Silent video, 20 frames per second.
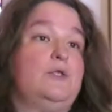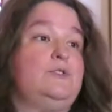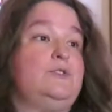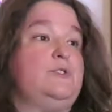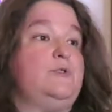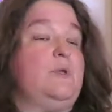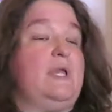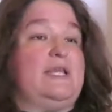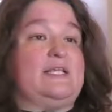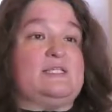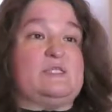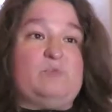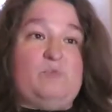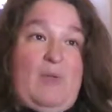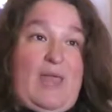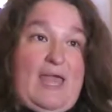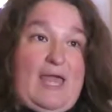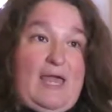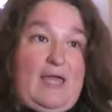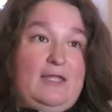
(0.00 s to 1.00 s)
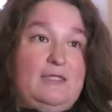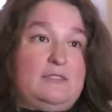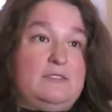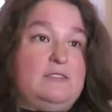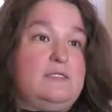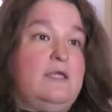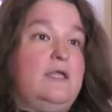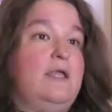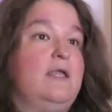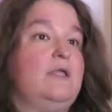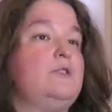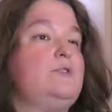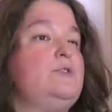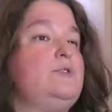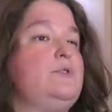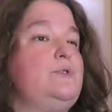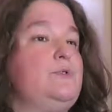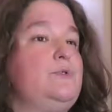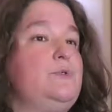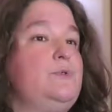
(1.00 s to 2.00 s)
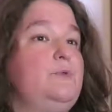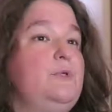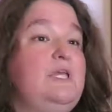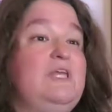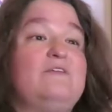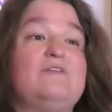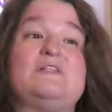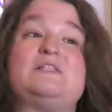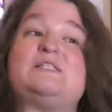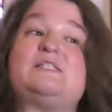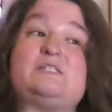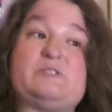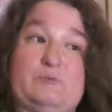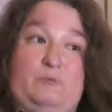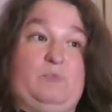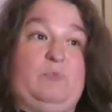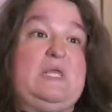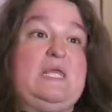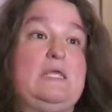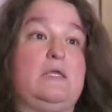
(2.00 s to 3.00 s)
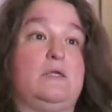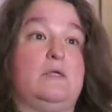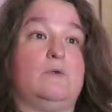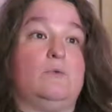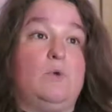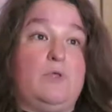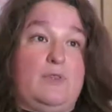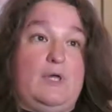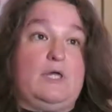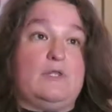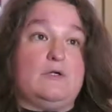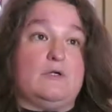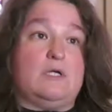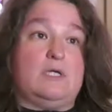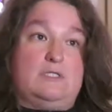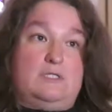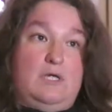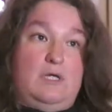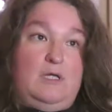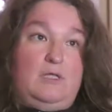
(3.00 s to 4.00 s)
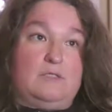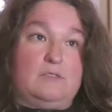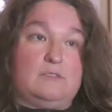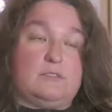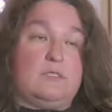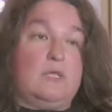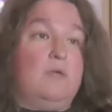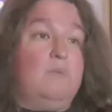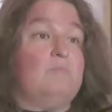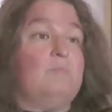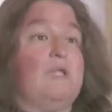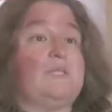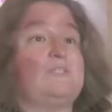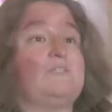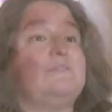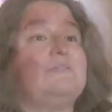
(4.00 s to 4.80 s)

to expand, to even speak with other adults, much